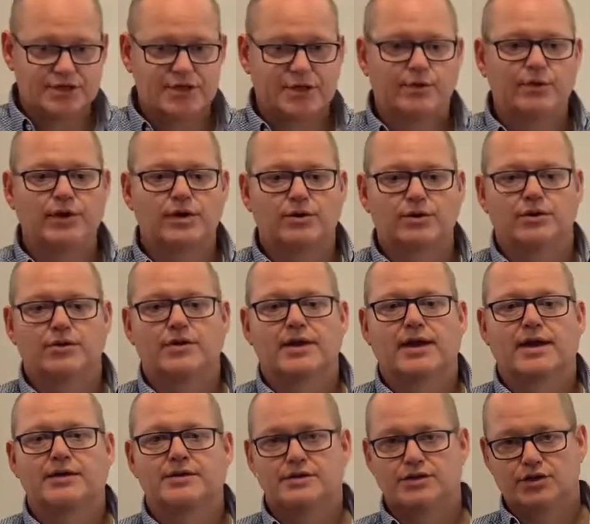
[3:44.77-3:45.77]
and we call
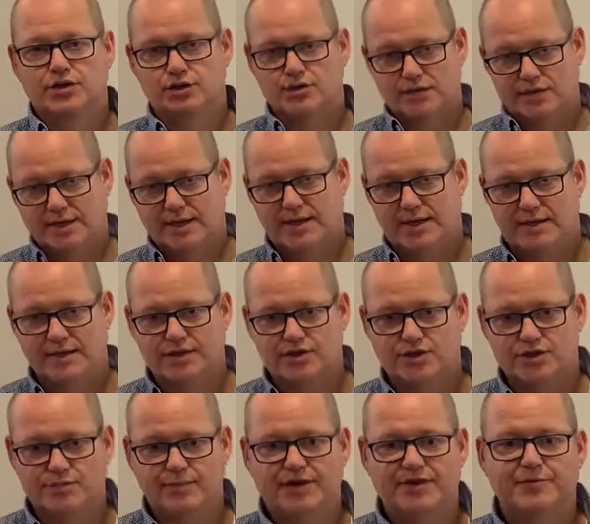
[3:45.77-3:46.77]
that using the
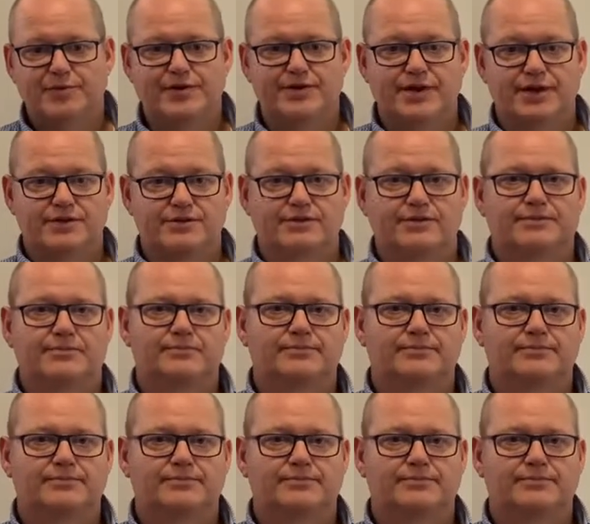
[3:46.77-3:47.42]
Smith predictor.